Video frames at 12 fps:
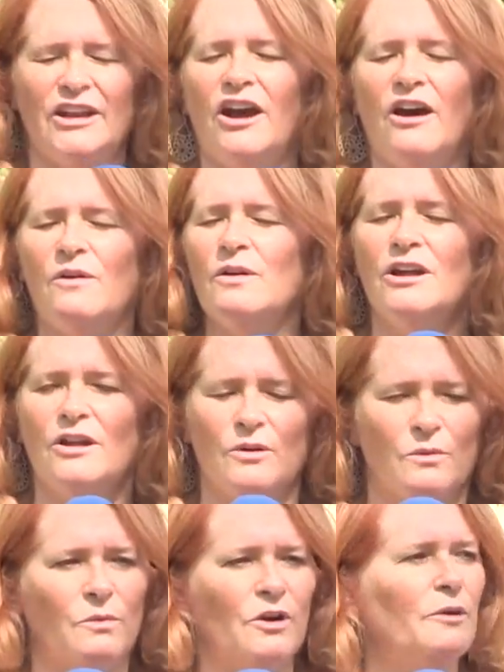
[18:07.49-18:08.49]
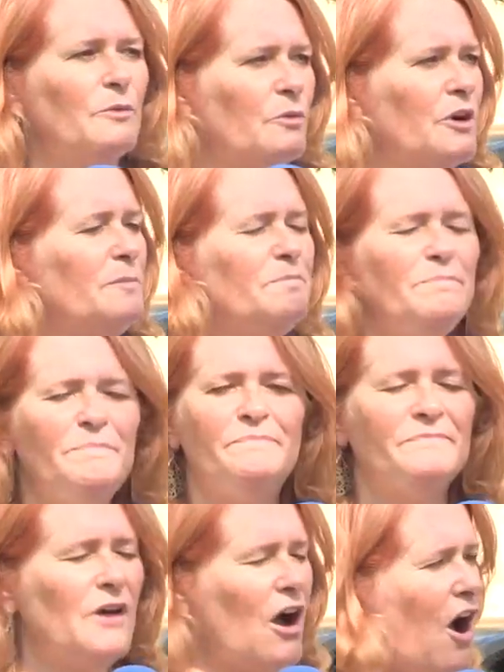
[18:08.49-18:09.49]
know, we're
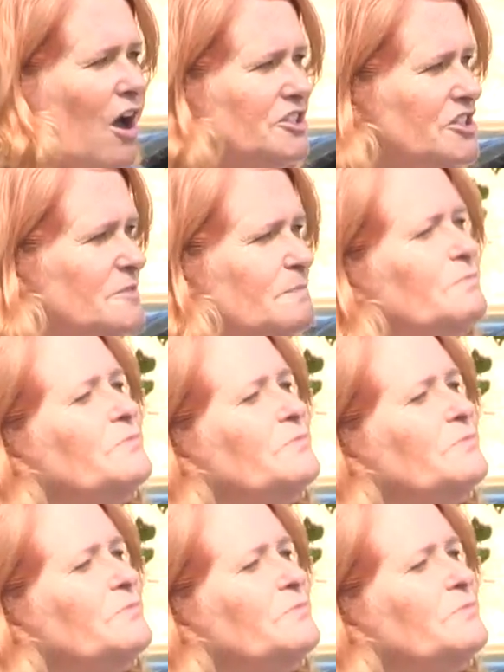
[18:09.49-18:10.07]
all just...